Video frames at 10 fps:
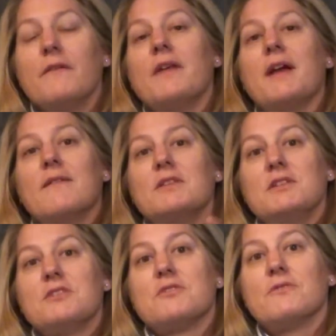they have a
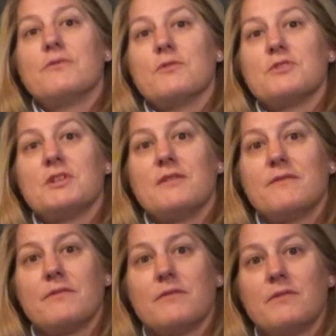digital version
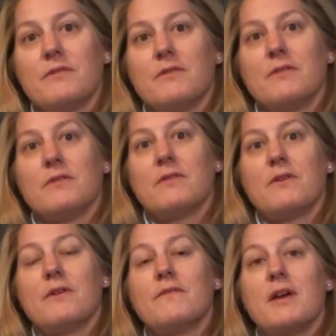
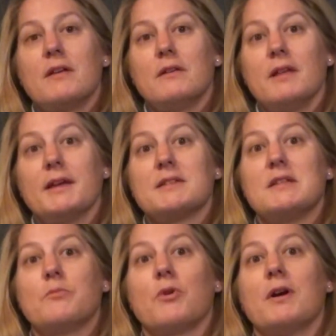of that
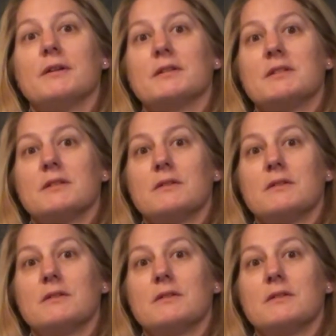legacy product.